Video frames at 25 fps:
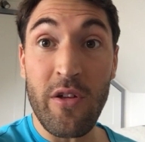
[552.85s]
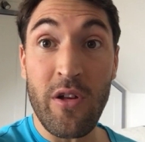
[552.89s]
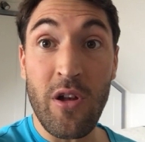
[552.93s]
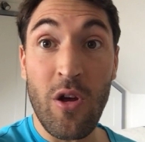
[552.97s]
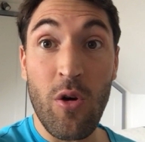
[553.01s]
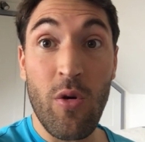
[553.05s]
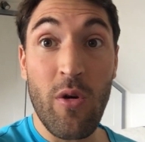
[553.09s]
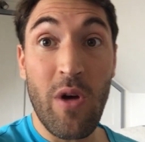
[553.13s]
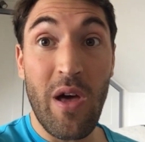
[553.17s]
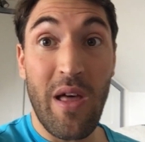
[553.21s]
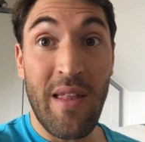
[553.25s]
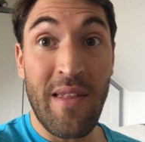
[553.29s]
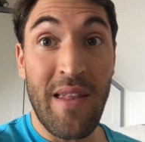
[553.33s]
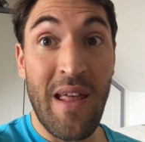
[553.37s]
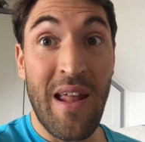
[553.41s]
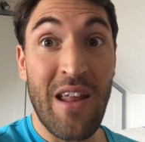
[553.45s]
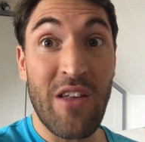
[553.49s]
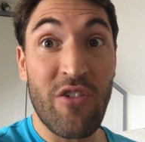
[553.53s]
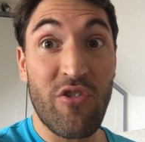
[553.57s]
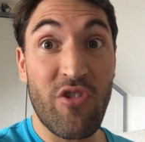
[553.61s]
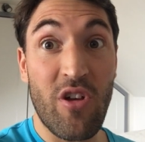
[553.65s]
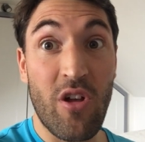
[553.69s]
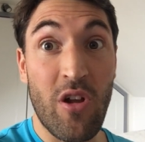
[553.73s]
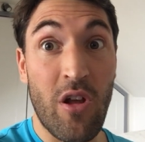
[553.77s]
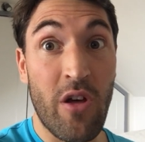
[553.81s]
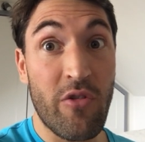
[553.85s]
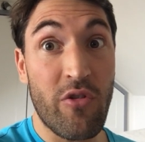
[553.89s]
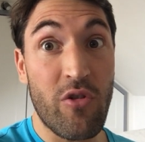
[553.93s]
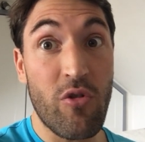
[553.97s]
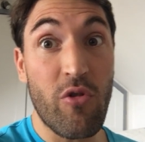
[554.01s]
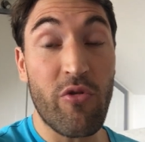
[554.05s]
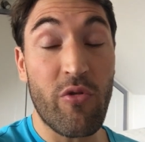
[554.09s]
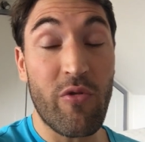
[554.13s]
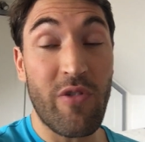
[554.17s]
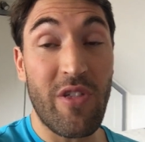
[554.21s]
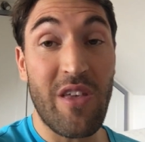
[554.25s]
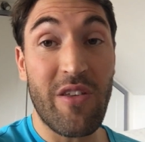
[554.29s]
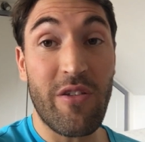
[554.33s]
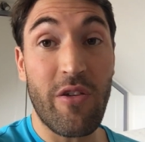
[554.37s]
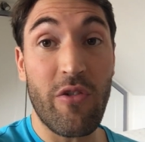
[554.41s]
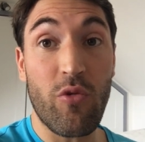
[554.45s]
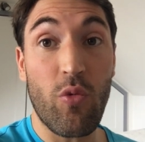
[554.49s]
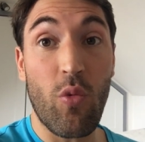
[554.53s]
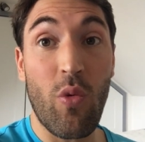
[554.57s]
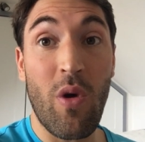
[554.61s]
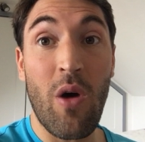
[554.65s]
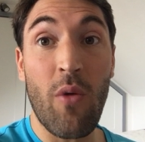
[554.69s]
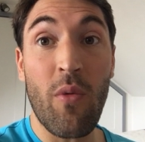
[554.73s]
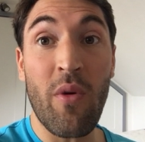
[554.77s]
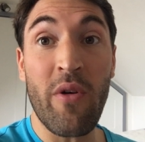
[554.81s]
You know, an analogy I like to use for this as
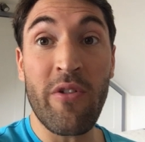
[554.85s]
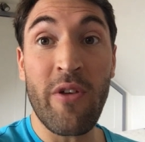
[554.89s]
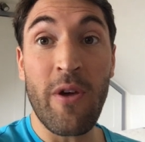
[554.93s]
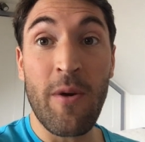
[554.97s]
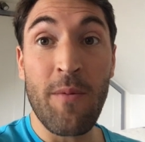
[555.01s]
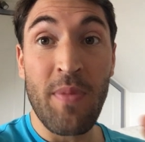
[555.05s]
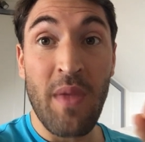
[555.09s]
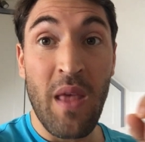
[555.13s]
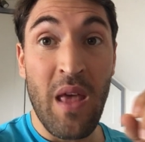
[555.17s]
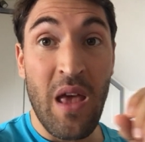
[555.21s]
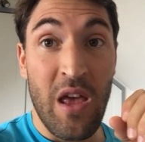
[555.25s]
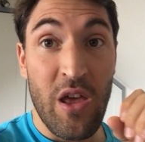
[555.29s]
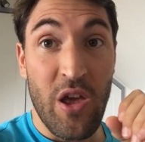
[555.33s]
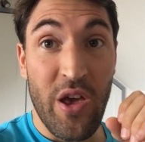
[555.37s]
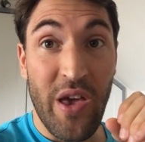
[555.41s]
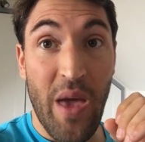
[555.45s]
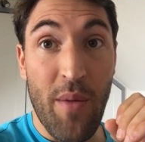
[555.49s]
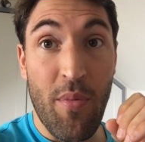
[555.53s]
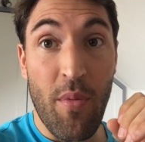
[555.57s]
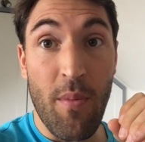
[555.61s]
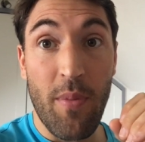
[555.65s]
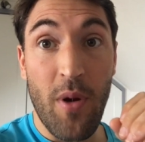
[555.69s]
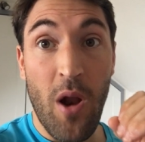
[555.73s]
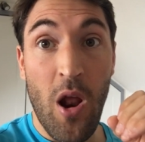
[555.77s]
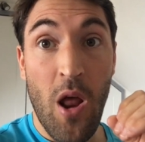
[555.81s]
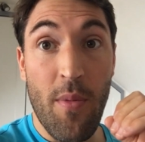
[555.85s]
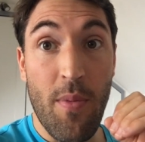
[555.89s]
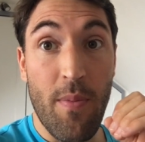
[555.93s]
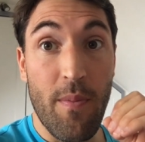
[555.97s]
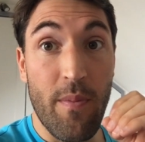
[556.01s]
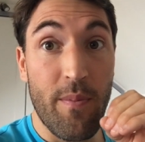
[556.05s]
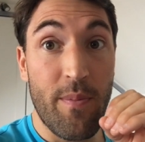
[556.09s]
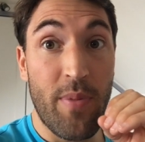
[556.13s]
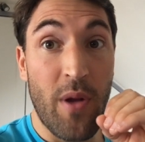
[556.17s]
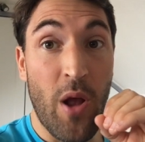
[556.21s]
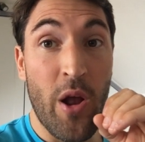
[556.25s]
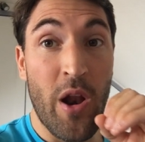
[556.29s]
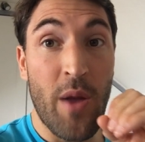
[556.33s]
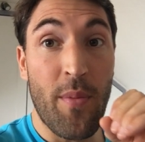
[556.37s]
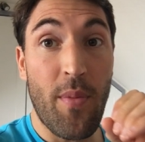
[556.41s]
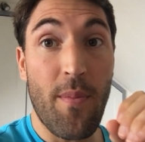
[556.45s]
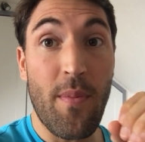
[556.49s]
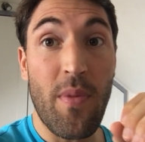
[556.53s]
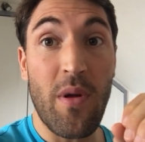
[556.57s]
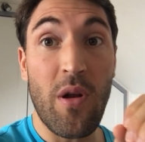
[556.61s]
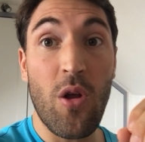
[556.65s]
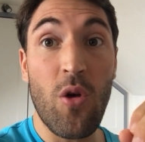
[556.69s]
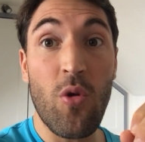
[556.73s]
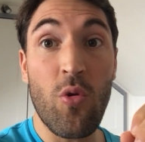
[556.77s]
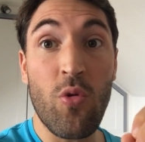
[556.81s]
well is, you keep on blowing up
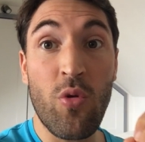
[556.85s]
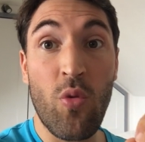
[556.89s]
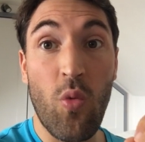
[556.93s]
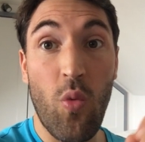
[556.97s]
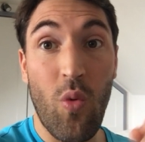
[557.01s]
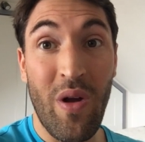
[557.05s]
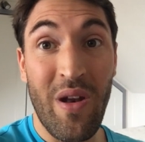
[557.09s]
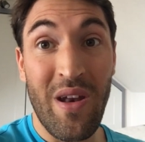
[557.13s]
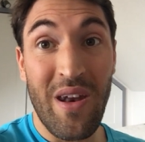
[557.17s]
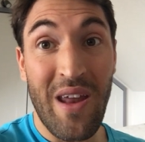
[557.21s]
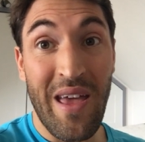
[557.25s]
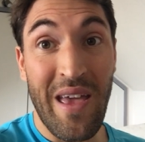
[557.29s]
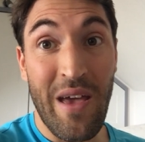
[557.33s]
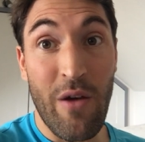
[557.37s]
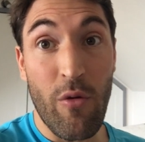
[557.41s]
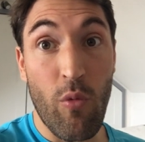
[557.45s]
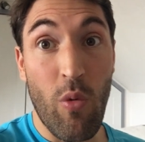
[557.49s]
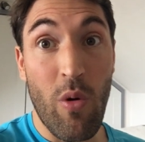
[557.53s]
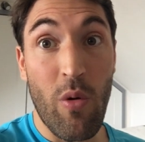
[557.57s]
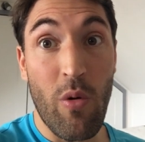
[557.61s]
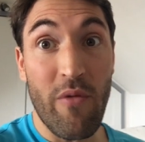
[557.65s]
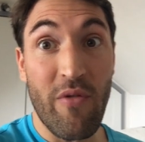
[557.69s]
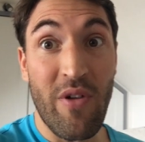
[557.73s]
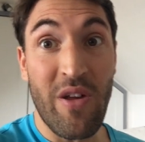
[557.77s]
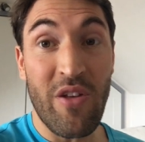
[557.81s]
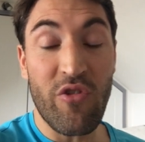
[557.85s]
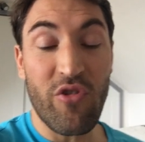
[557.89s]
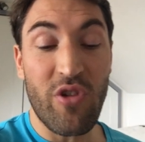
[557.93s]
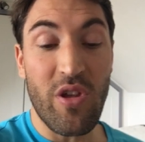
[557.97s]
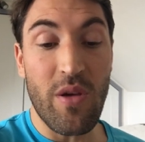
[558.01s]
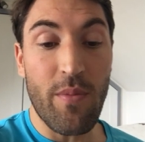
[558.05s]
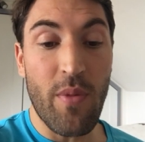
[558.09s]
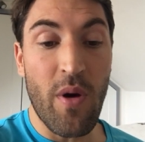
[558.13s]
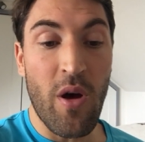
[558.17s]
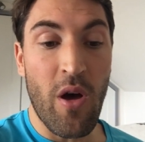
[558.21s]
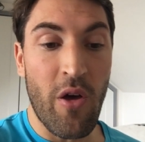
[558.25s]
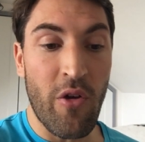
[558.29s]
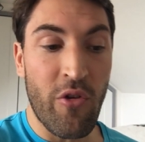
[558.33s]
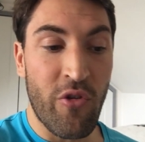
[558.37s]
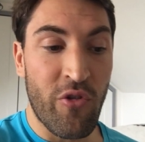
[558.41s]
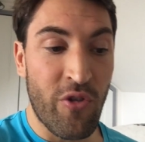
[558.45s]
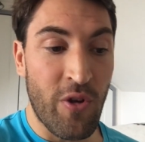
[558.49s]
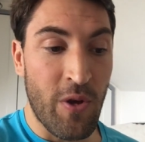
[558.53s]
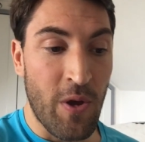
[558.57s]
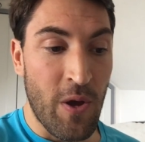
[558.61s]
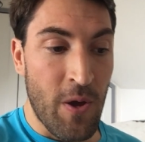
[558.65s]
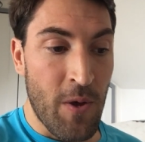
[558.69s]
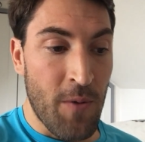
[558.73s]
a balloon, one day it will eventually burst.